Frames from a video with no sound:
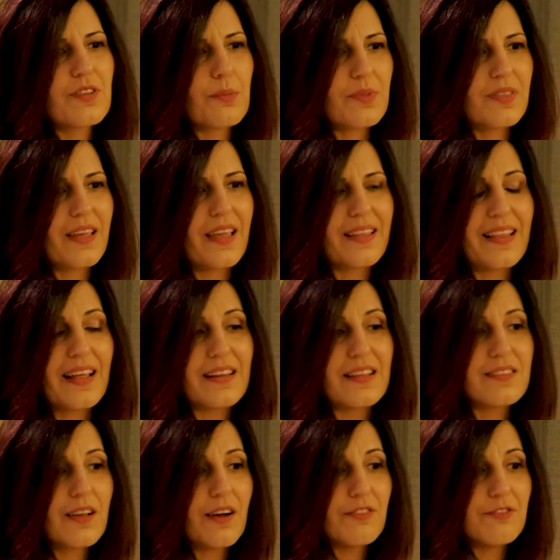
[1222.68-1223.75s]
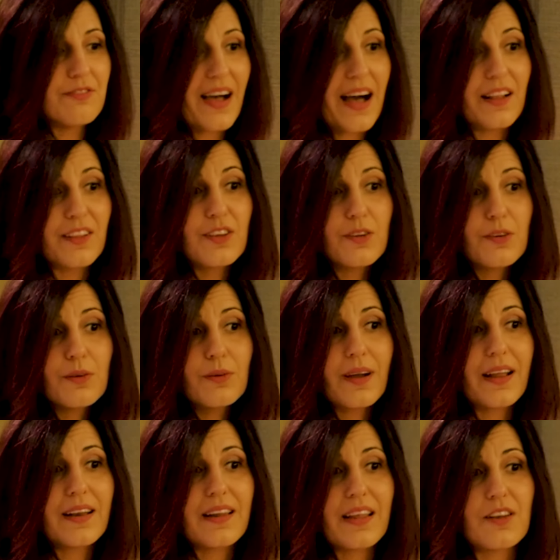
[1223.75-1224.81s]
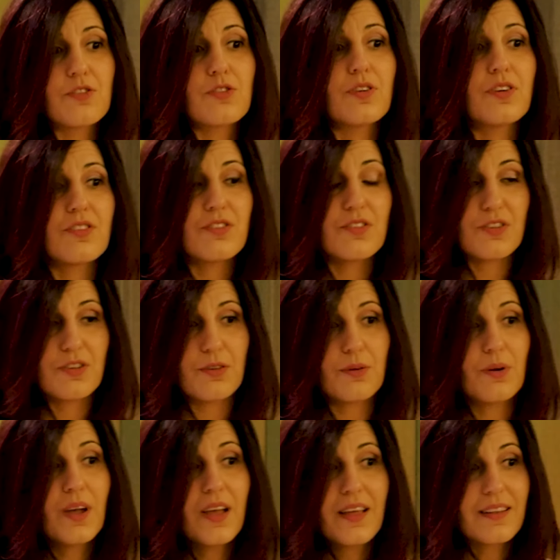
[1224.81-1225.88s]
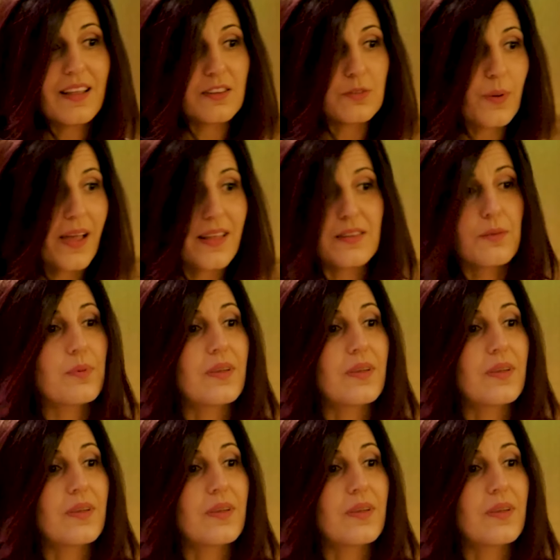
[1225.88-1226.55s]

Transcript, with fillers: something that is of value and interest to you. That's why at